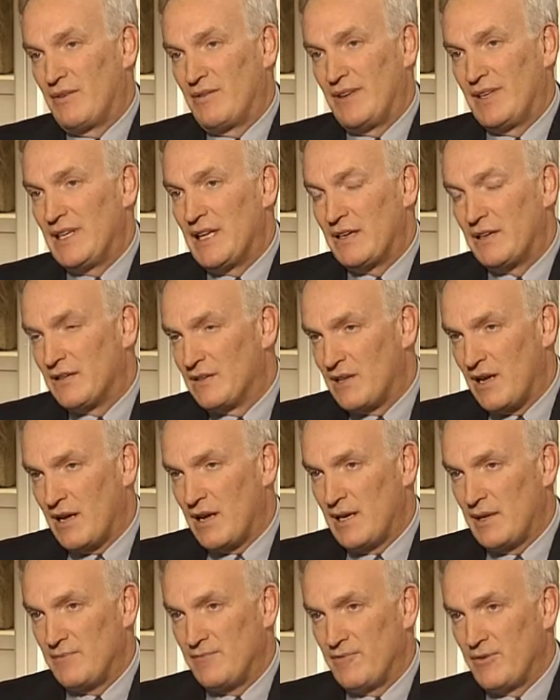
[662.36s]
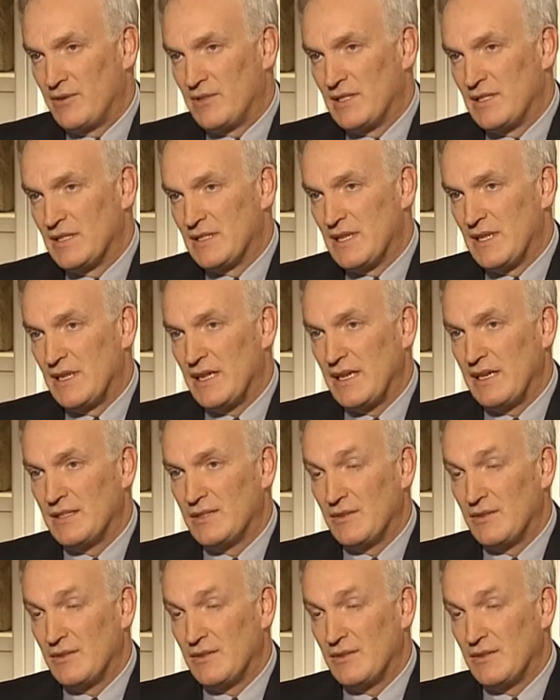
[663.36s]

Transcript: of another time versus today.